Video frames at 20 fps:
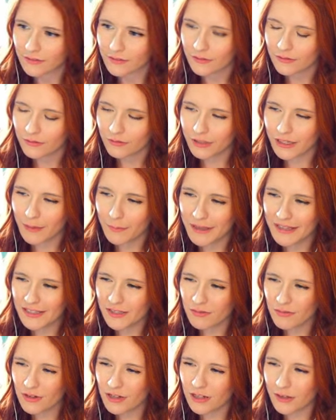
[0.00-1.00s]
Would that be
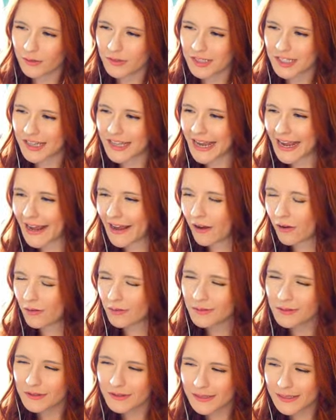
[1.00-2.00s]
too close to the
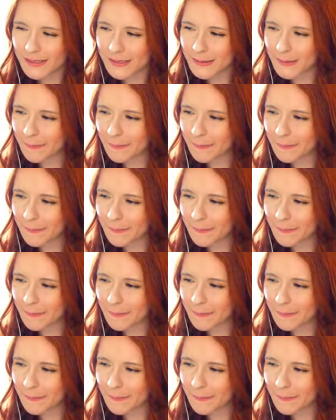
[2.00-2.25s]
house?